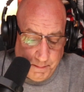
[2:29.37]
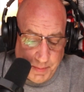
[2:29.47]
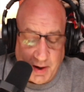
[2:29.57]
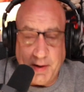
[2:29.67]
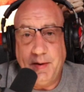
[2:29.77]

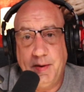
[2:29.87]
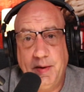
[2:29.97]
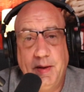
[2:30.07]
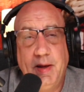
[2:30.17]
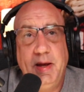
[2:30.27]
but
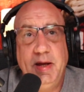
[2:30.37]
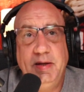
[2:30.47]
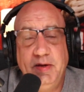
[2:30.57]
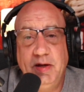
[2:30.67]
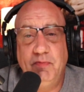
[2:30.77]
he
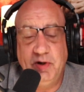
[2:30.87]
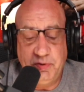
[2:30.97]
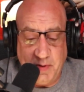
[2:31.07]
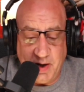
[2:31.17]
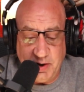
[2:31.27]
did
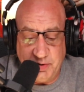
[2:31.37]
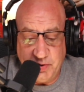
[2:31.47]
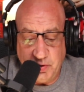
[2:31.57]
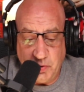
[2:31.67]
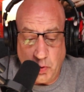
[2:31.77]
respond
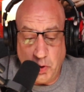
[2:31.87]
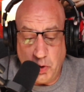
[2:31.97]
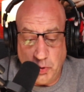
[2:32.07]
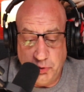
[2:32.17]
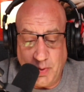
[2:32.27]
or
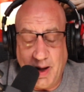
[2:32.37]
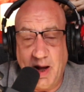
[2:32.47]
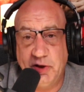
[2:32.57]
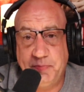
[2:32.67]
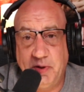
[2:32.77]
go to a
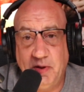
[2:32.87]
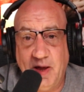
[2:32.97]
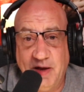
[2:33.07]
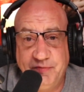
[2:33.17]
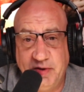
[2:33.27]
hospital
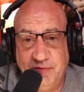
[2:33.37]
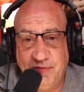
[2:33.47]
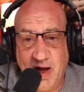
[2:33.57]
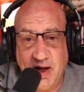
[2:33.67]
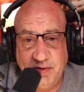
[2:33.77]
after the
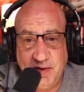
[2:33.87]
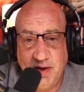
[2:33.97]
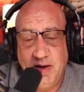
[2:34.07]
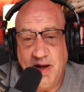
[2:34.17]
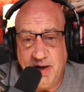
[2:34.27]
fact,
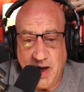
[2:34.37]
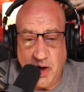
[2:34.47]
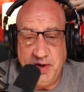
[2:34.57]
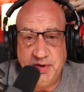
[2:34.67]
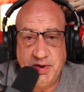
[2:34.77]
and
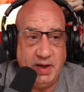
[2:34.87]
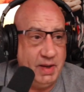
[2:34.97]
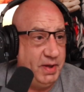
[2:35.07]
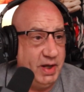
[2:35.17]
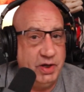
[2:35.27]
now he's
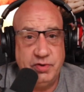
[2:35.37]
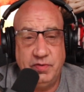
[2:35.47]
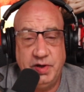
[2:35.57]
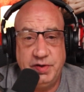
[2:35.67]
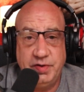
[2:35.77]
claiming
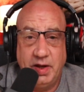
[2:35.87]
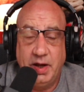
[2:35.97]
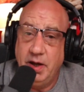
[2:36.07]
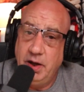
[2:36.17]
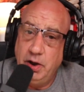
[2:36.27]
injuries.
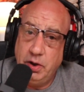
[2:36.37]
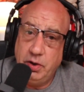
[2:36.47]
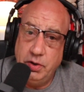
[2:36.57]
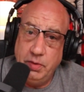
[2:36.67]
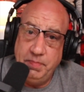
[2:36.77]

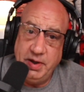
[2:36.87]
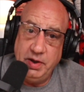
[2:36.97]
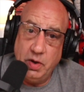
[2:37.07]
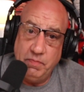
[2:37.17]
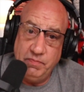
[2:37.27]
Could
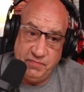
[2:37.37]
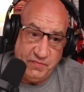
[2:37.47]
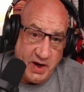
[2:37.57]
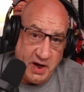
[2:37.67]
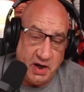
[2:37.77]
be
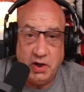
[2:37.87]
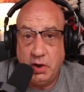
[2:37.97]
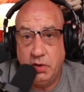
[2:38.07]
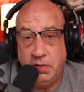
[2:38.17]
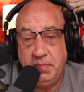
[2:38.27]
fake,
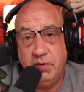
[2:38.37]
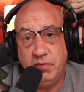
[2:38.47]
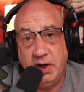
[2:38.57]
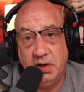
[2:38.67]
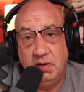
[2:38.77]
could be
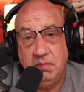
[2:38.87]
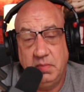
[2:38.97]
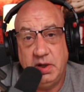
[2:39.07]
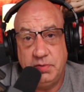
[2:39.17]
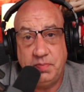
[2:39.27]
real.
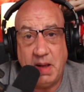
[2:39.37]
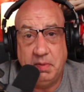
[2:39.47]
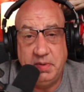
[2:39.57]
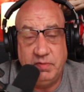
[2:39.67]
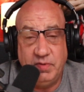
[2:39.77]
It's
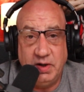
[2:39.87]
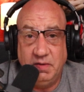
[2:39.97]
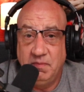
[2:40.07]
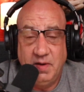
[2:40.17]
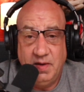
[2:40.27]
probably real.